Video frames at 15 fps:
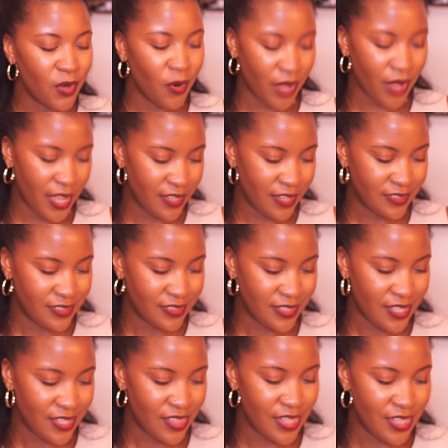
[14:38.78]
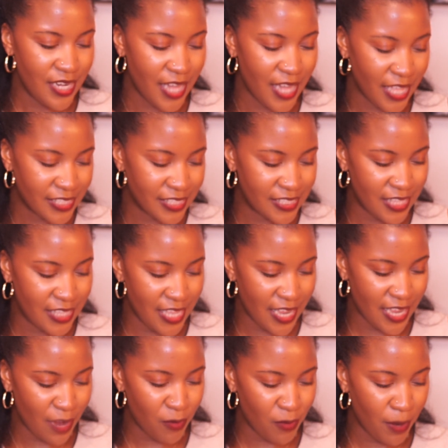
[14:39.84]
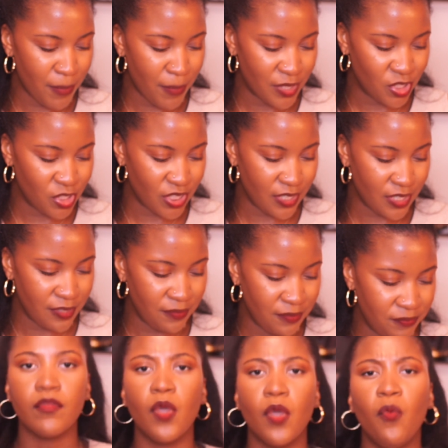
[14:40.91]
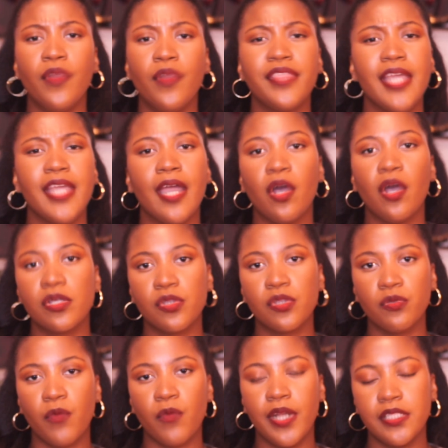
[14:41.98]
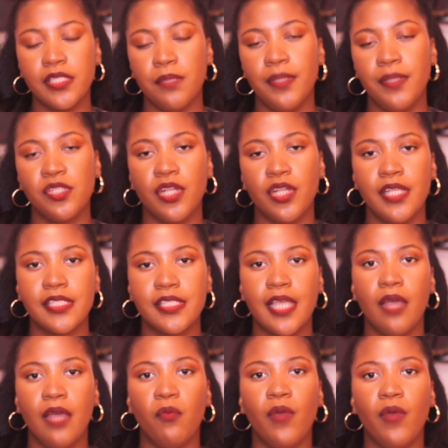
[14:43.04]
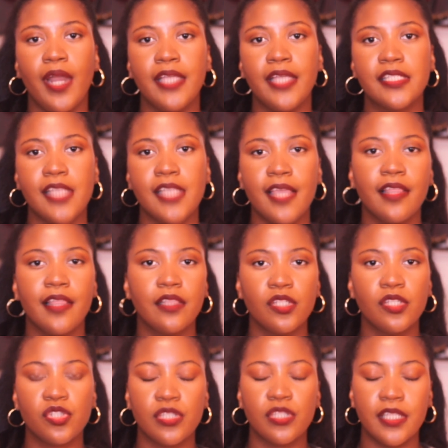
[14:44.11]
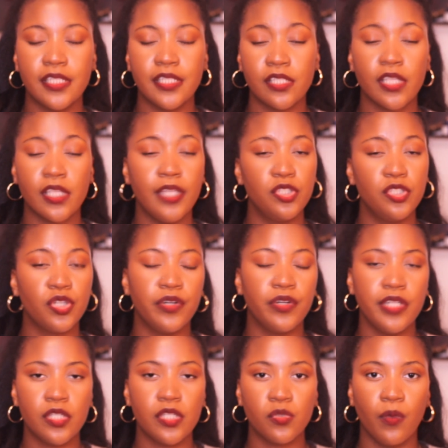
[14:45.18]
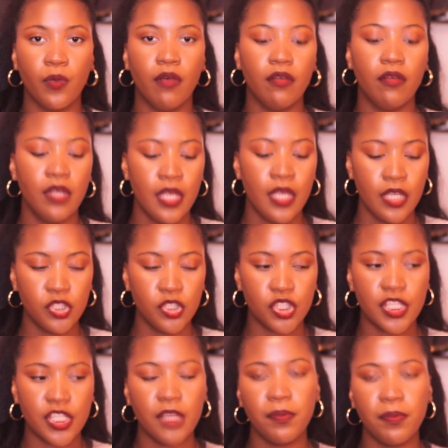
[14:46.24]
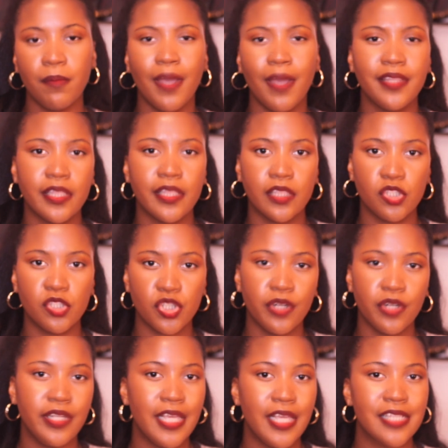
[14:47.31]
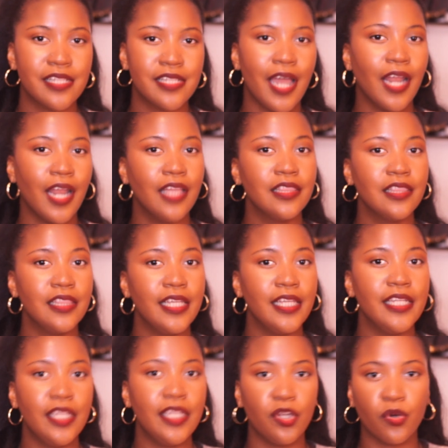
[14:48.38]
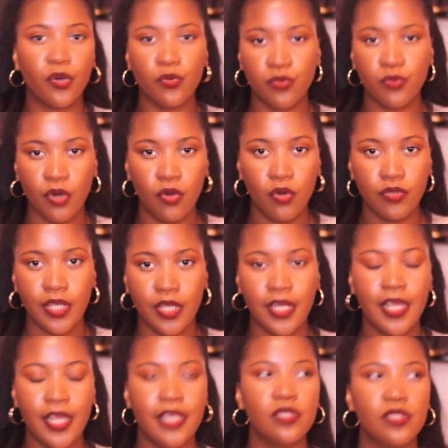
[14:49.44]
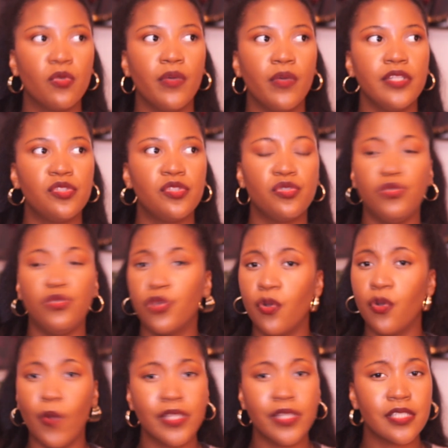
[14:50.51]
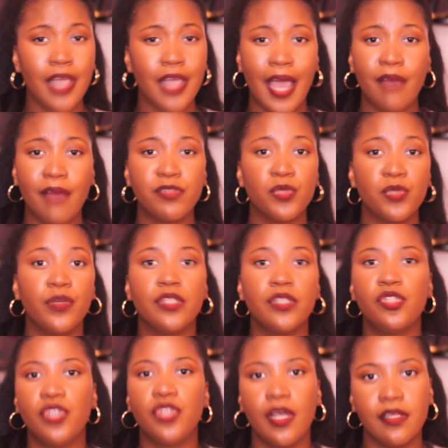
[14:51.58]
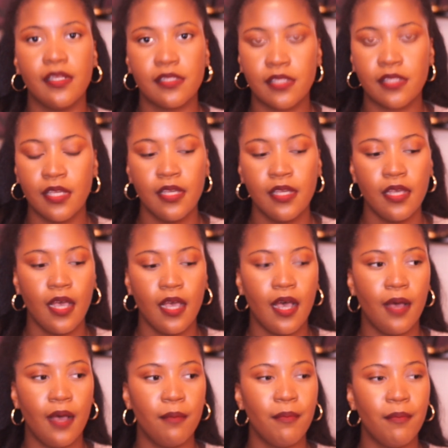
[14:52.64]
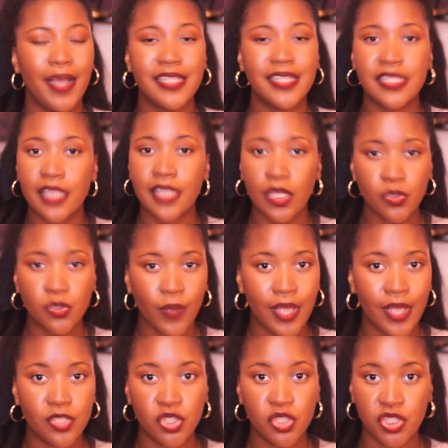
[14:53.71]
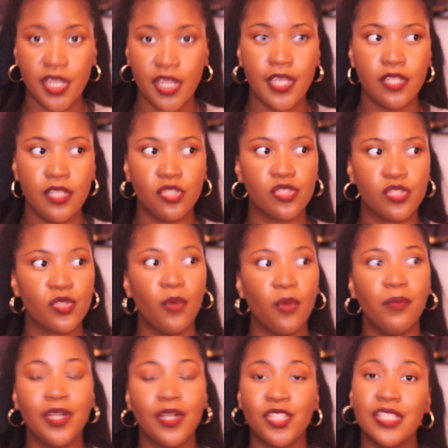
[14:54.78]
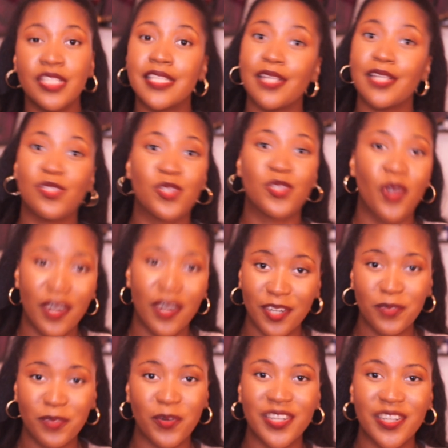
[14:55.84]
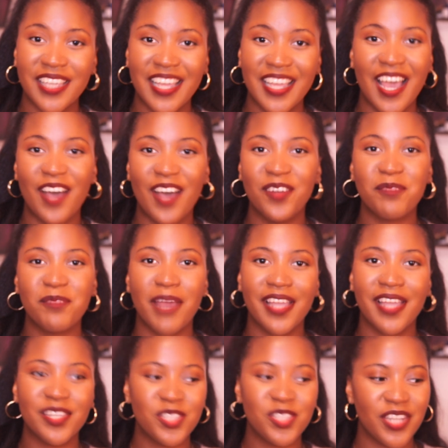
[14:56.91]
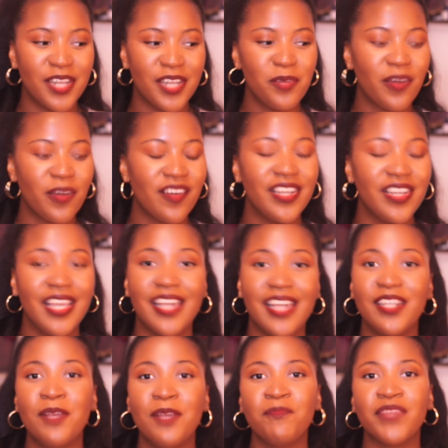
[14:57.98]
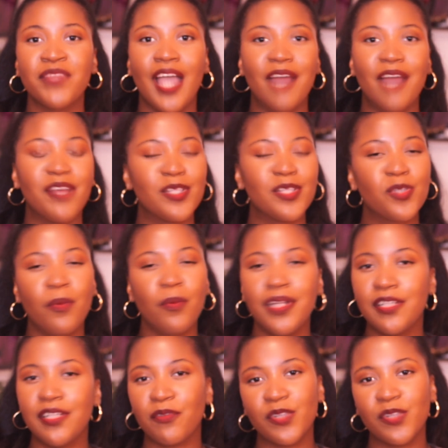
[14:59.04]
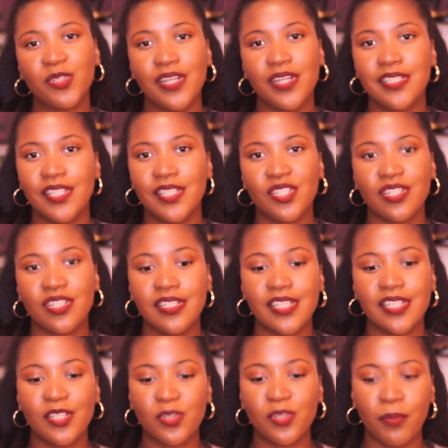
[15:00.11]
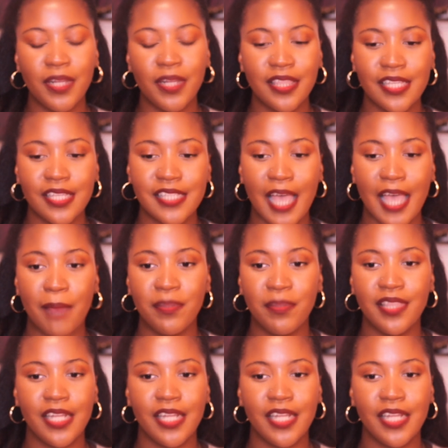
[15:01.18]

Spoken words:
okay. The next thing I want to mention. One thing I also wanted to mention is that when I say that this is a journey as well, just keep in mind that the journey is not a linear road. It is going to, you're going to have to adjust. My schedule has changed so much since I started working out back in January, and I've had so many different transitions and so many things happen